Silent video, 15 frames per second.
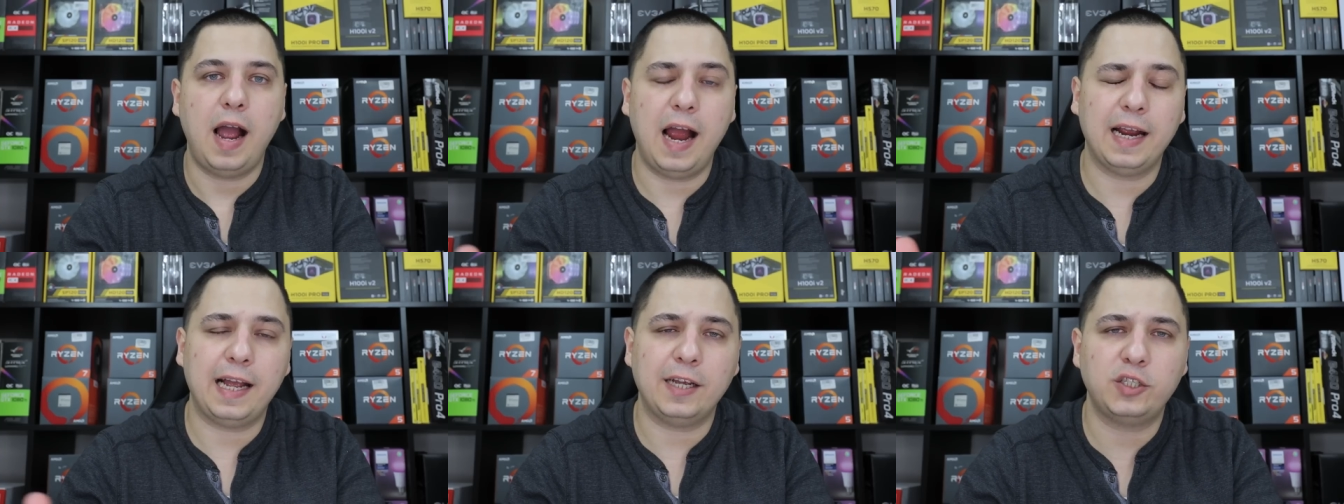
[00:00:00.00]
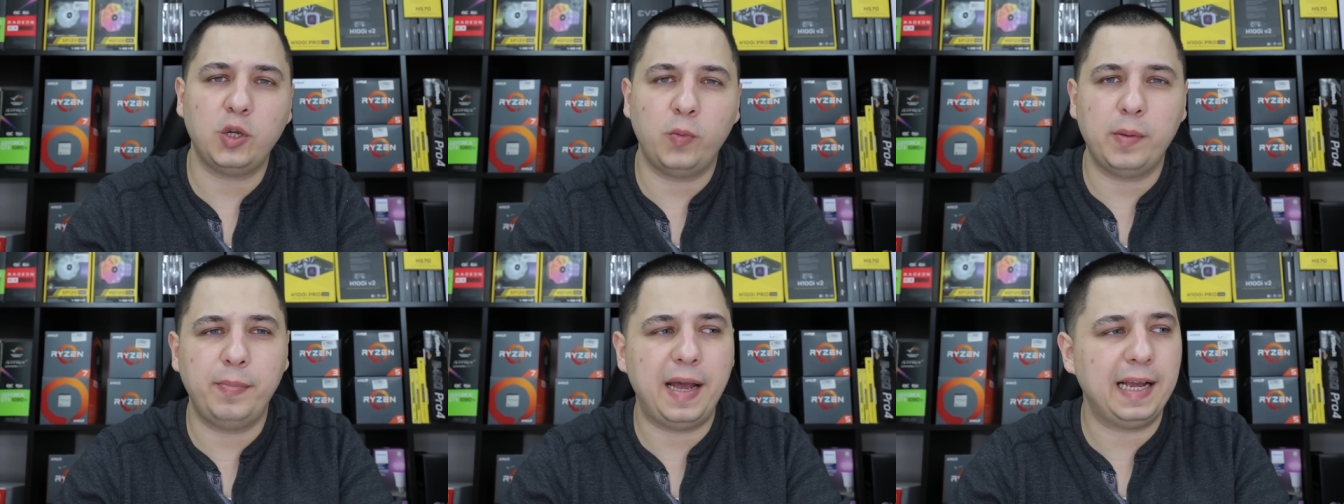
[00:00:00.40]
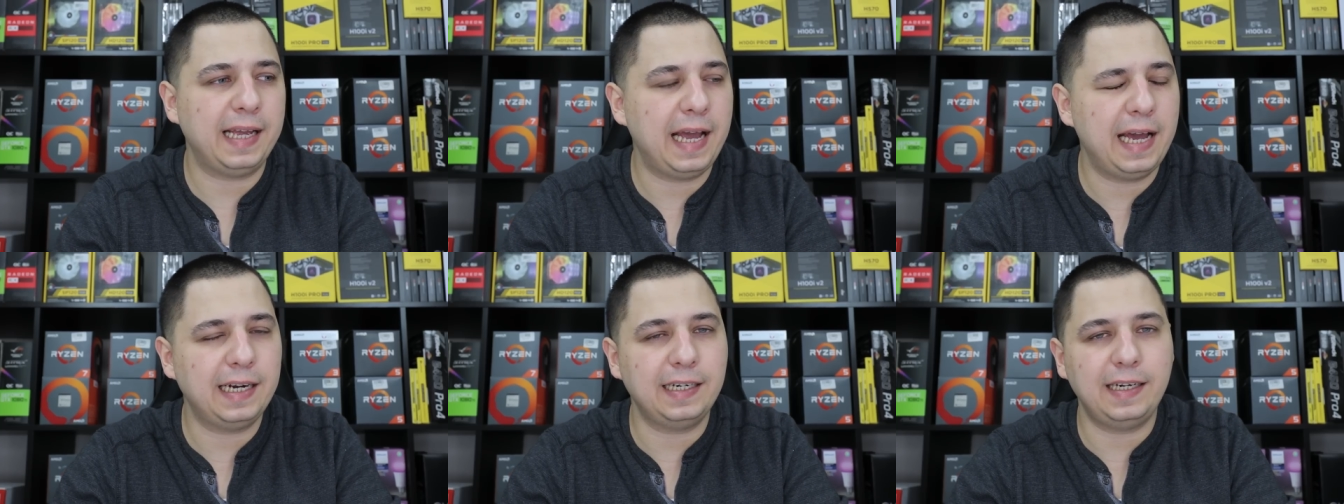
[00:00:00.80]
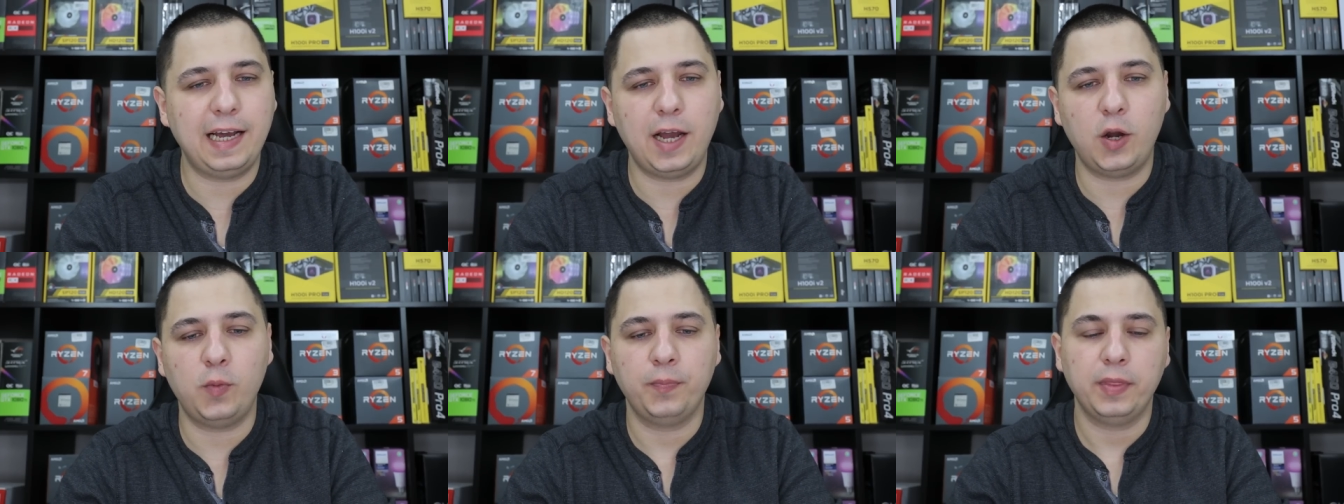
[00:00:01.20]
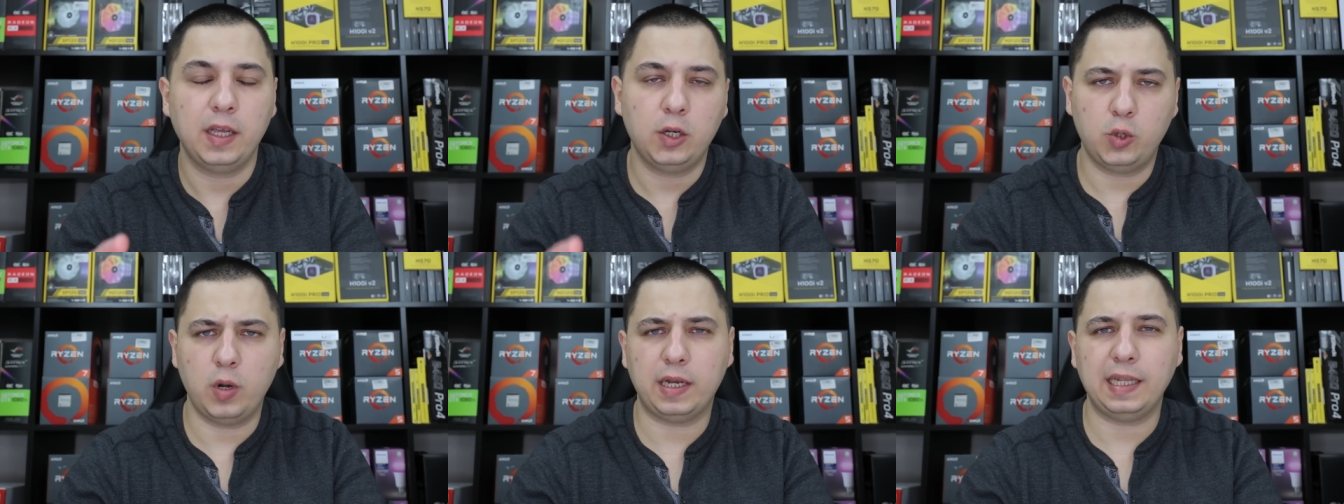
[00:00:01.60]
All right, guys. So we back at it now.
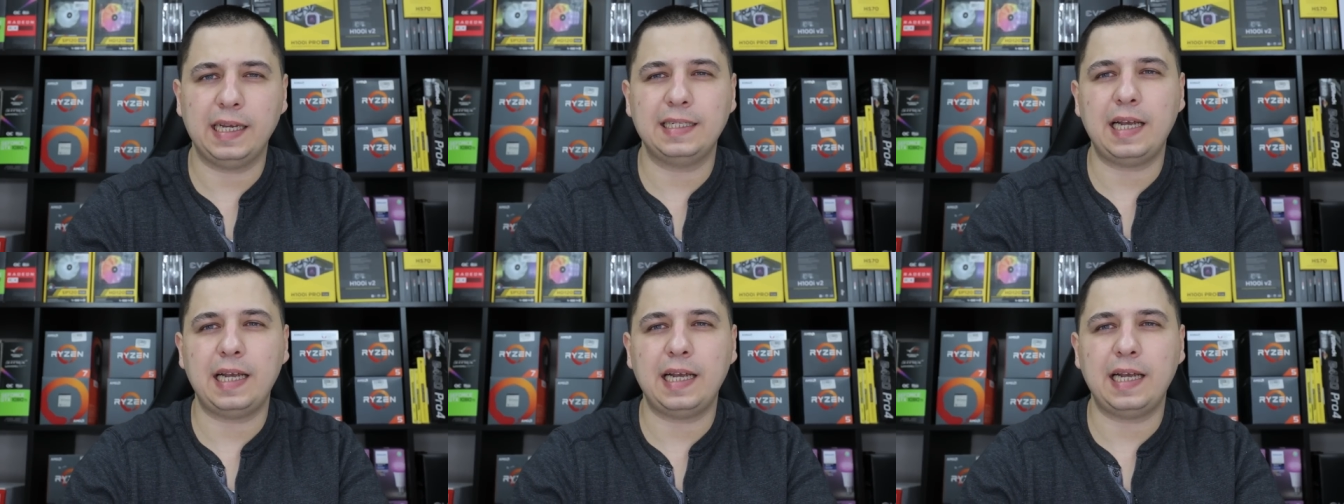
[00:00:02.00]
Quickly,